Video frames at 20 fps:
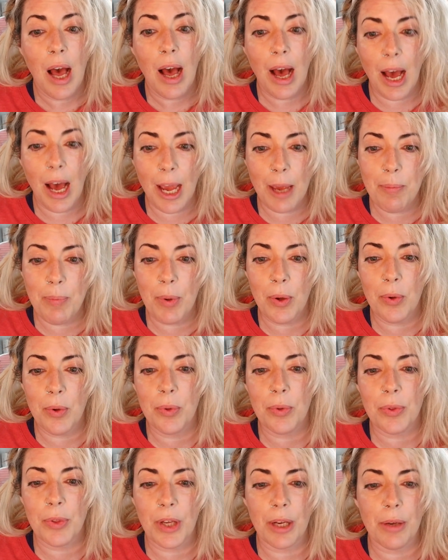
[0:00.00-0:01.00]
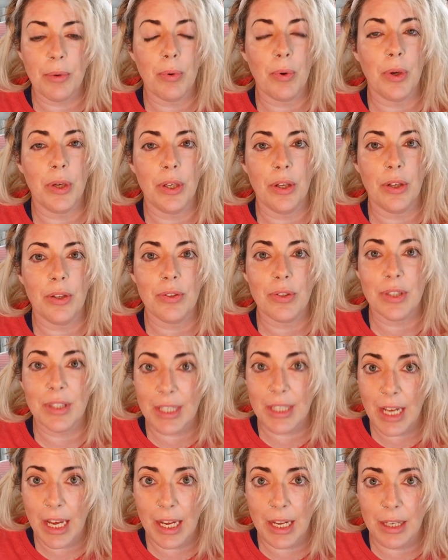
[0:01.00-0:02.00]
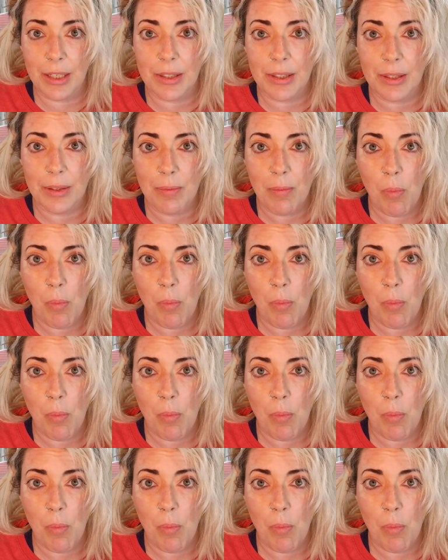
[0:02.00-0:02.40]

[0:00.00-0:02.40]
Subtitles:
hypothyroid state,